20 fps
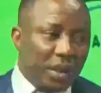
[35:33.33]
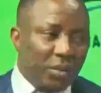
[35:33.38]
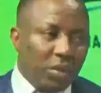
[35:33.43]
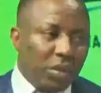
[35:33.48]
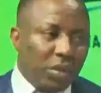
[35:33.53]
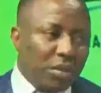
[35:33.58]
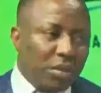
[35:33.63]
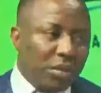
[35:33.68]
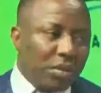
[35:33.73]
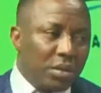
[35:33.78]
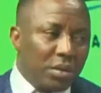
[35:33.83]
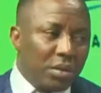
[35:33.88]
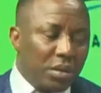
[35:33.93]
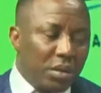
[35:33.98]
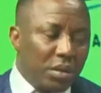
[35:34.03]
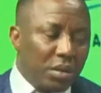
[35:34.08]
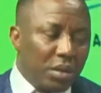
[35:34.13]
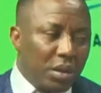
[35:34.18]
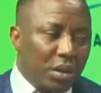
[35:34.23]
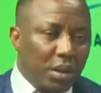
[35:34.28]
said I'm not
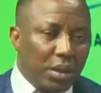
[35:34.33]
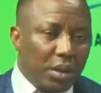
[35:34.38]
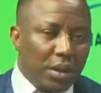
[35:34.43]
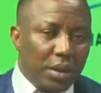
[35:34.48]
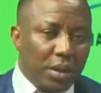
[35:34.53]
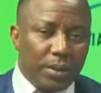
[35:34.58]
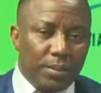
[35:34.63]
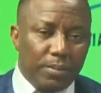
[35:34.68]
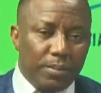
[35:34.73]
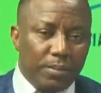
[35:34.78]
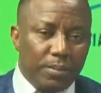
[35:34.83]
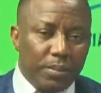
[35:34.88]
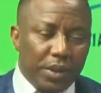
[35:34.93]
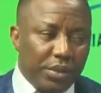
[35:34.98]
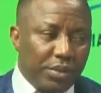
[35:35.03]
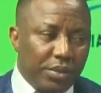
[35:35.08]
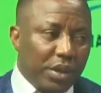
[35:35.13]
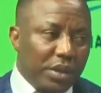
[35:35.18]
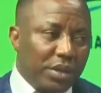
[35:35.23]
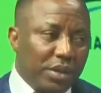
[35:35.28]

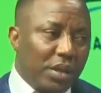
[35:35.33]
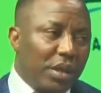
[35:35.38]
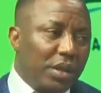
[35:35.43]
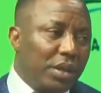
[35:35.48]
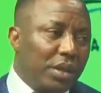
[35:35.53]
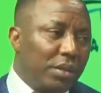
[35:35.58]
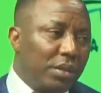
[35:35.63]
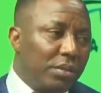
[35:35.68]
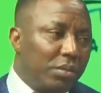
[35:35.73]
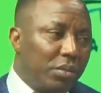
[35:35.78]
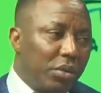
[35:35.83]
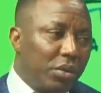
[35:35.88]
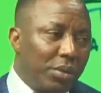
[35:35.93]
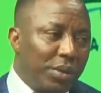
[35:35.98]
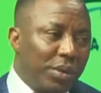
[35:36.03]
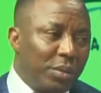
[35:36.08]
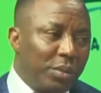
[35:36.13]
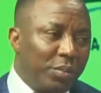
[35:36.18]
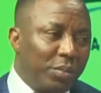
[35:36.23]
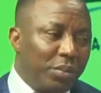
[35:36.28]
interested in
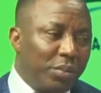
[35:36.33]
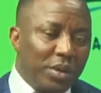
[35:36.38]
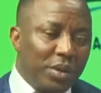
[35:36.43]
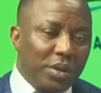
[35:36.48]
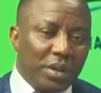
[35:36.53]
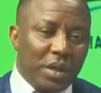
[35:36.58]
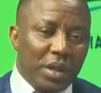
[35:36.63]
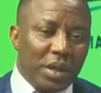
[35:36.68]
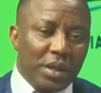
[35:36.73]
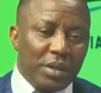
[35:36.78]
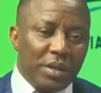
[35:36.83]
community policing.